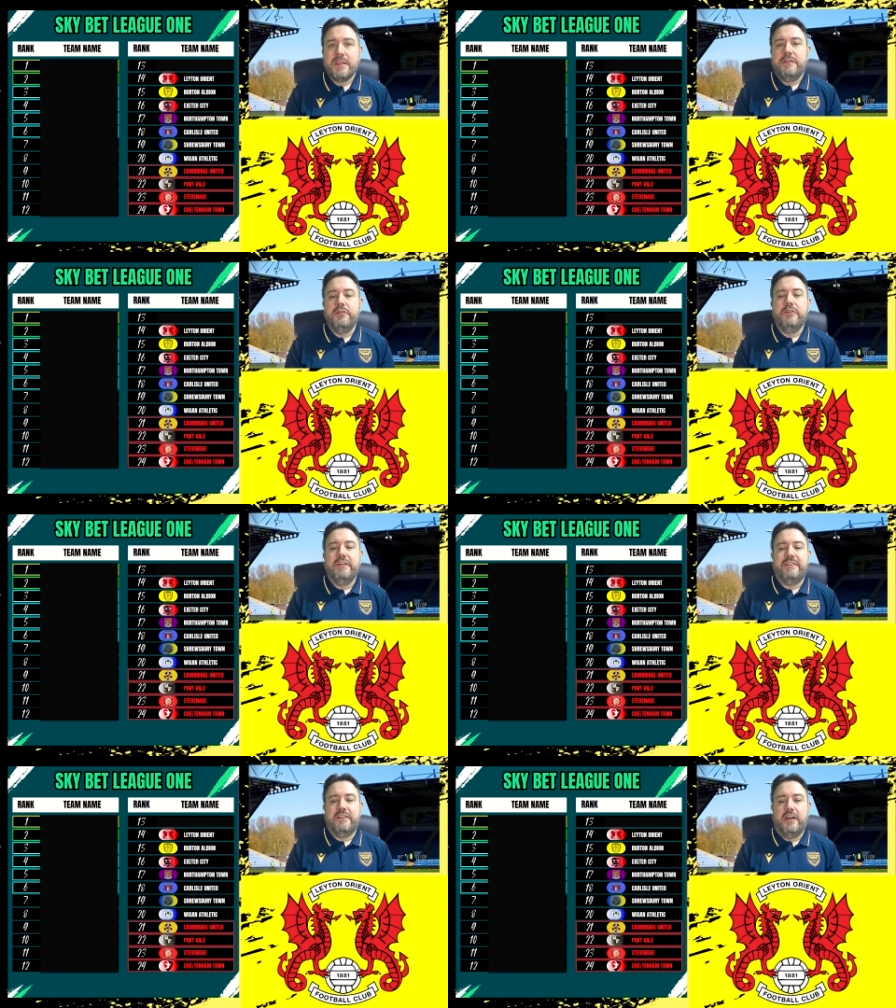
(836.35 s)
to
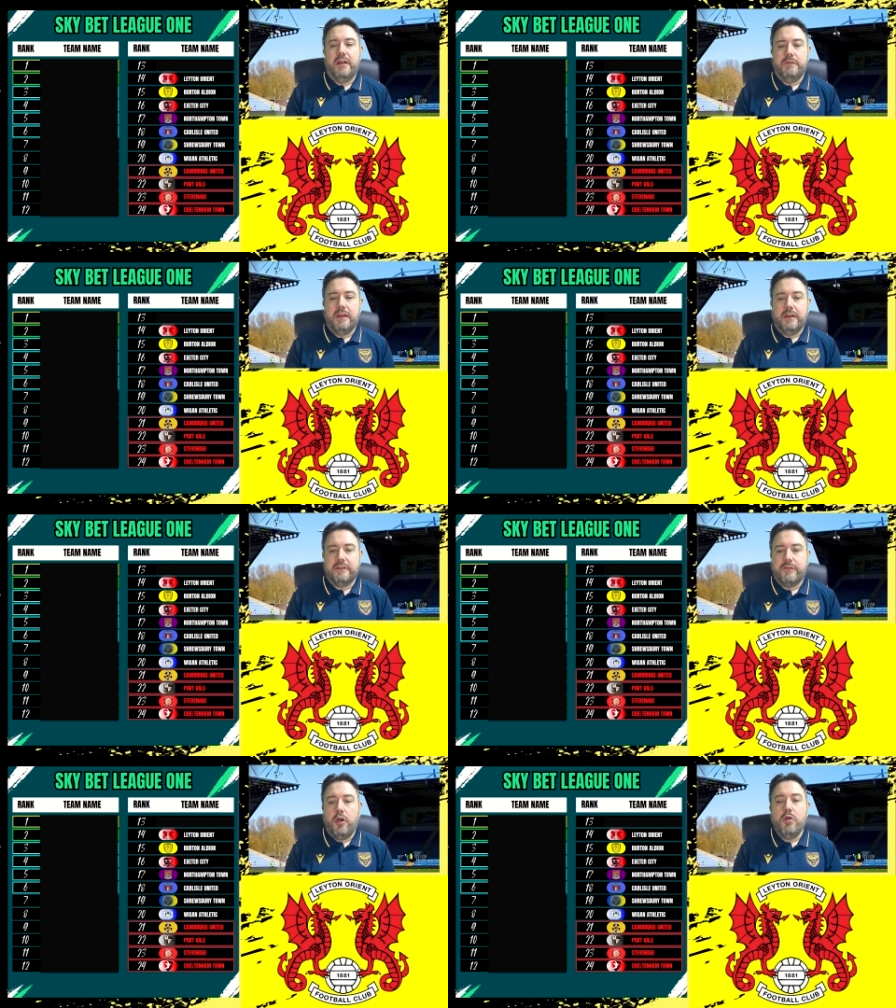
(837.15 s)
this side with the likes
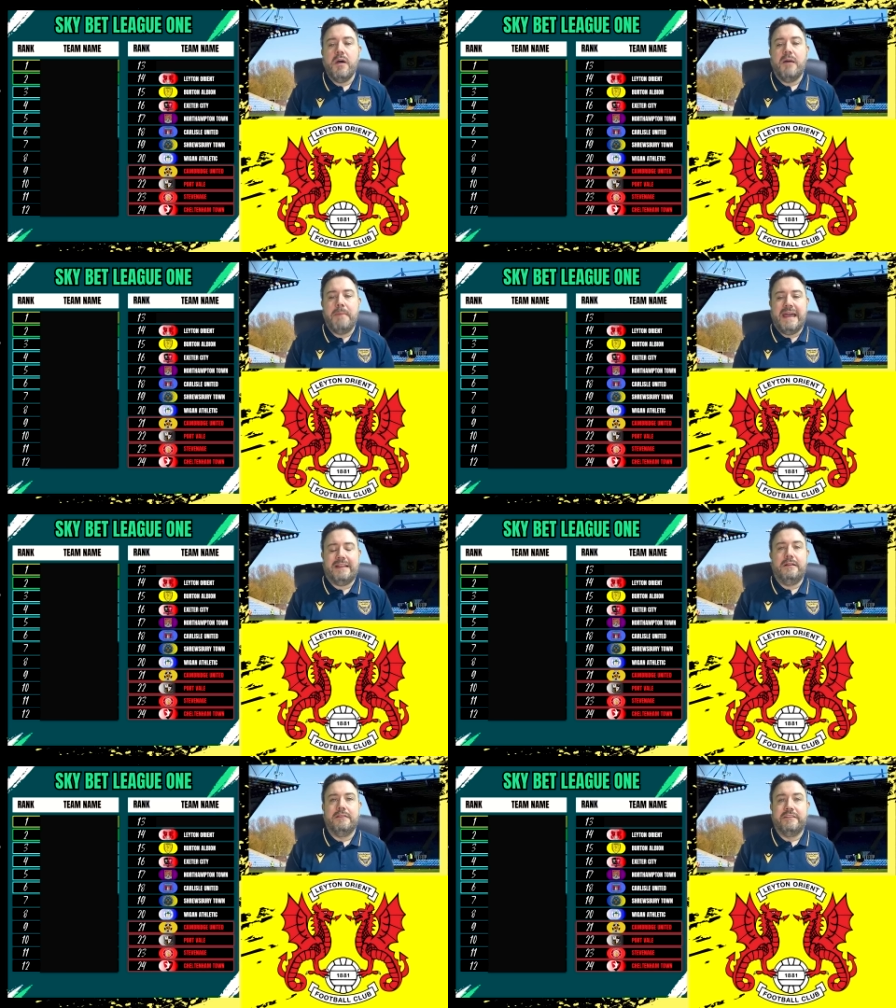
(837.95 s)
of Omar
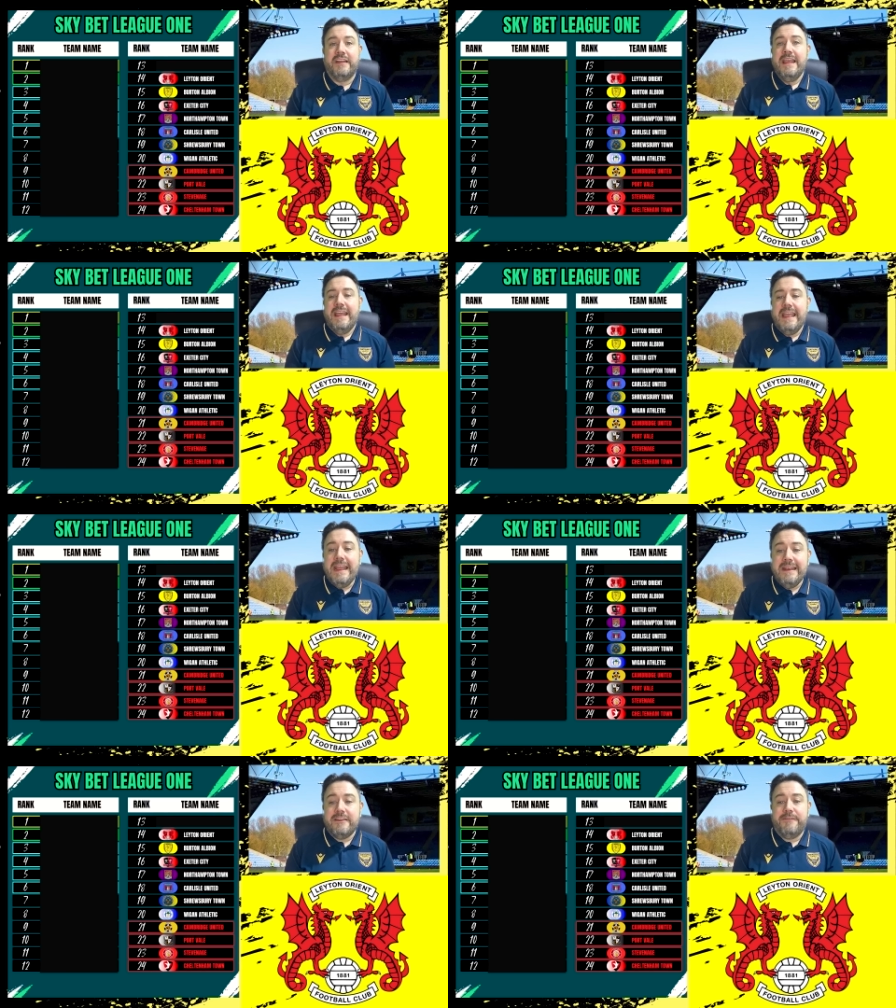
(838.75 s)
Beckles
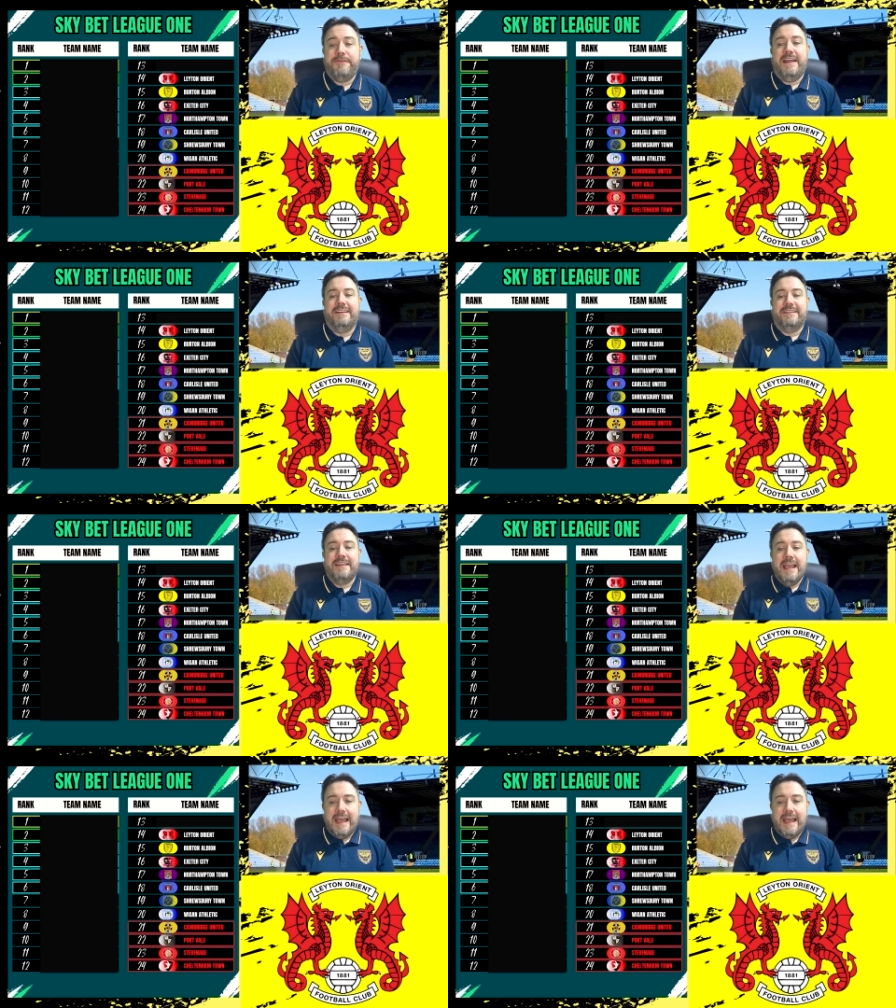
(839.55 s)
in defence.